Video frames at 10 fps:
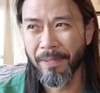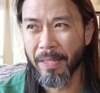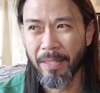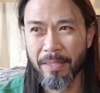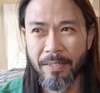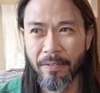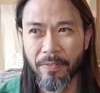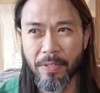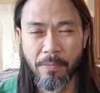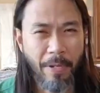I think the
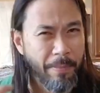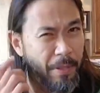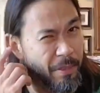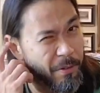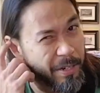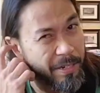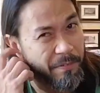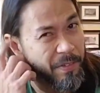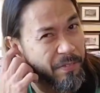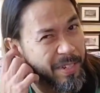difference is maybe $30
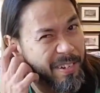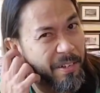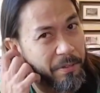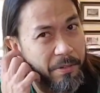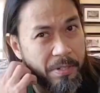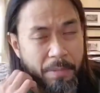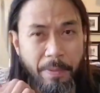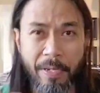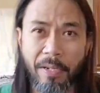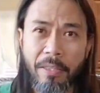to $50
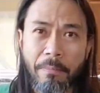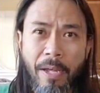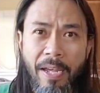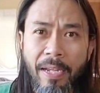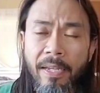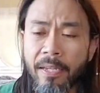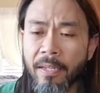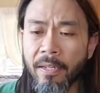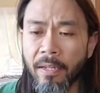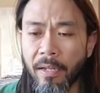depending on the bag,
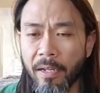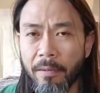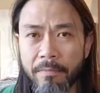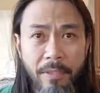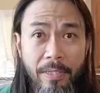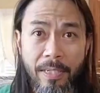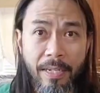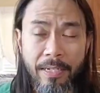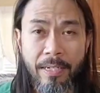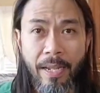you can
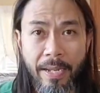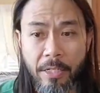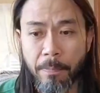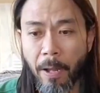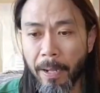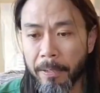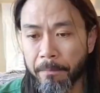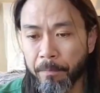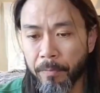get it in X-Pac.